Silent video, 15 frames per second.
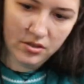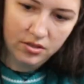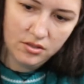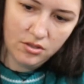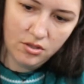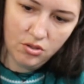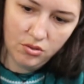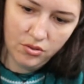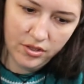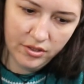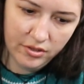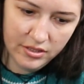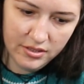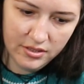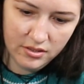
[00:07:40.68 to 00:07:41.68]
So
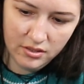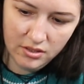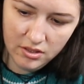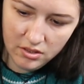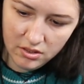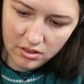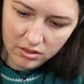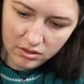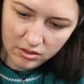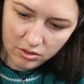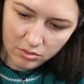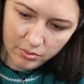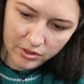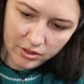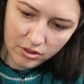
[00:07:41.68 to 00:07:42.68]
there is still a
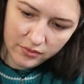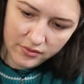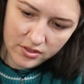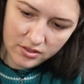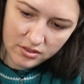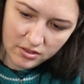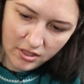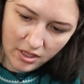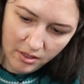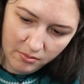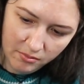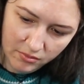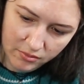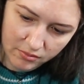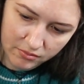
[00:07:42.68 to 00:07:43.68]
little bit of
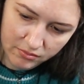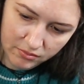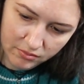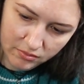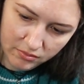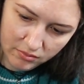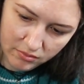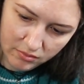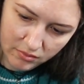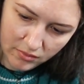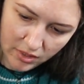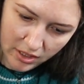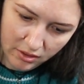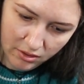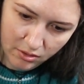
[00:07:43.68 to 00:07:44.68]
stem
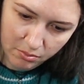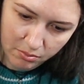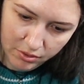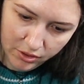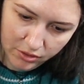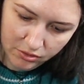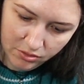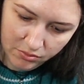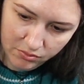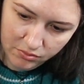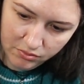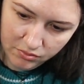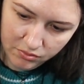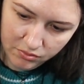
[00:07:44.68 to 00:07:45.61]
at the bottom